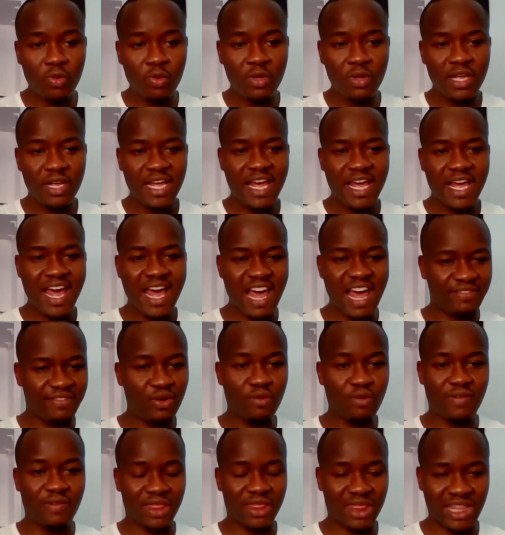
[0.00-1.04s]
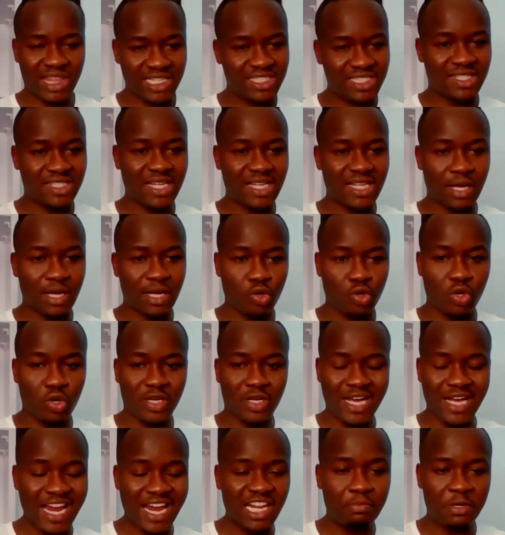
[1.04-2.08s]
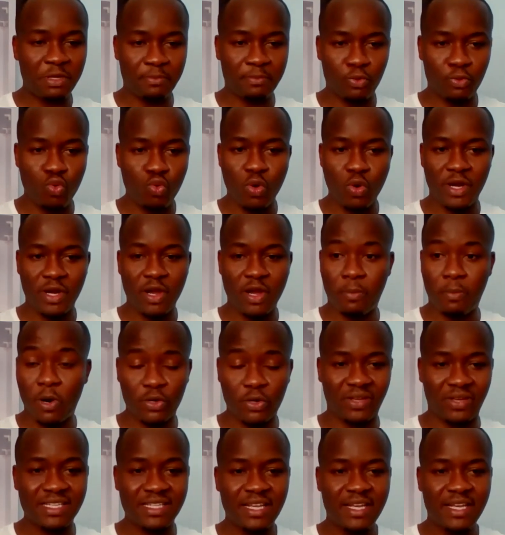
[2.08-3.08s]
having over 30,000 organic people who are not part of it.